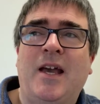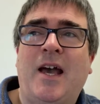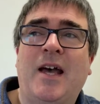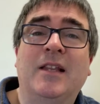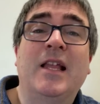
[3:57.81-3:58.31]

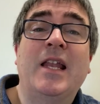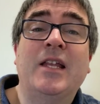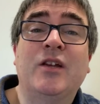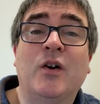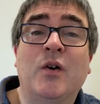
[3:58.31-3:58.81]
and
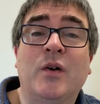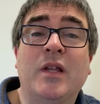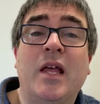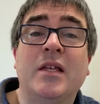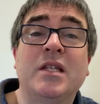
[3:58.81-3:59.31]
letting God
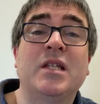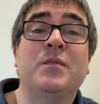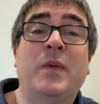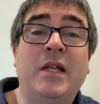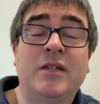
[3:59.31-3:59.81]

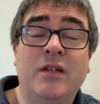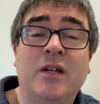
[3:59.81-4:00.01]
speak to